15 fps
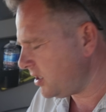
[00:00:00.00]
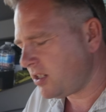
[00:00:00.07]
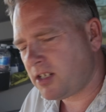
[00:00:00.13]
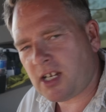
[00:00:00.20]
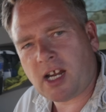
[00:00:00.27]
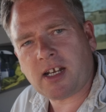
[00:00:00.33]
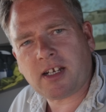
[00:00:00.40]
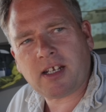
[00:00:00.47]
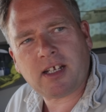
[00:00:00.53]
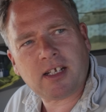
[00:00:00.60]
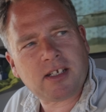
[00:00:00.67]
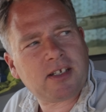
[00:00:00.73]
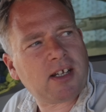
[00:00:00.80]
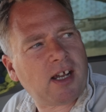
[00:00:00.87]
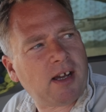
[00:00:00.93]

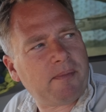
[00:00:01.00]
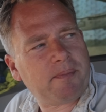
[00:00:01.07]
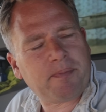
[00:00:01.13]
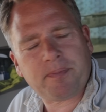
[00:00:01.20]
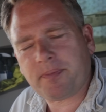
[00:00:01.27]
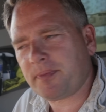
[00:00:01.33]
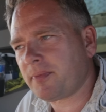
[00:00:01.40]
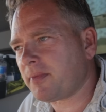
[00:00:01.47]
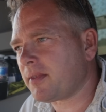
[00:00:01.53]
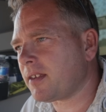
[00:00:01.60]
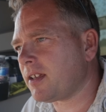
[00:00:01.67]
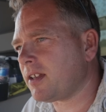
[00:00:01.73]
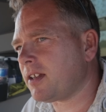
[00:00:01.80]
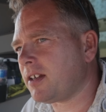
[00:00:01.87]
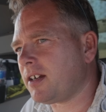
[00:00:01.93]
Sandy's
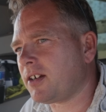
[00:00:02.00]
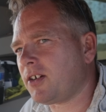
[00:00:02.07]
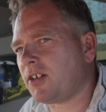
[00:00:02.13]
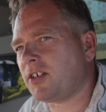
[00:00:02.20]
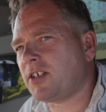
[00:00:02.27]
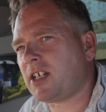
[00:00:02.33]
got a